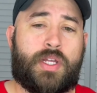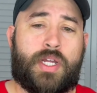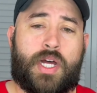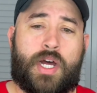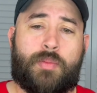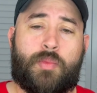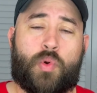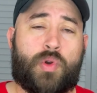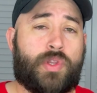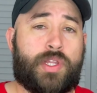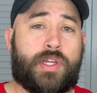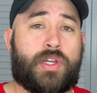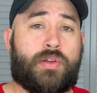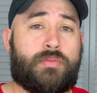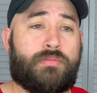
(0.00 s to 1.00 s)
or
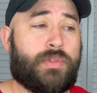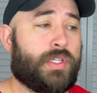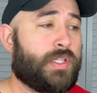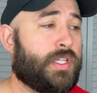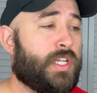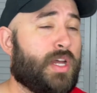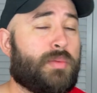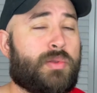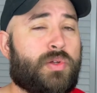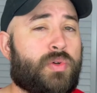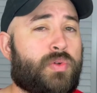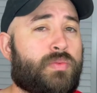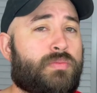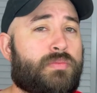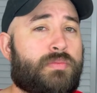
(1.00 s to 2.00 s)
the
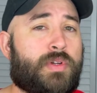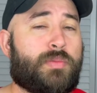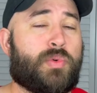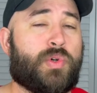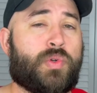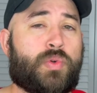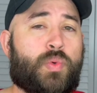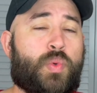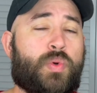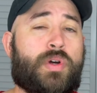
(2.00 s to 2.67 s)
Diablo Immortal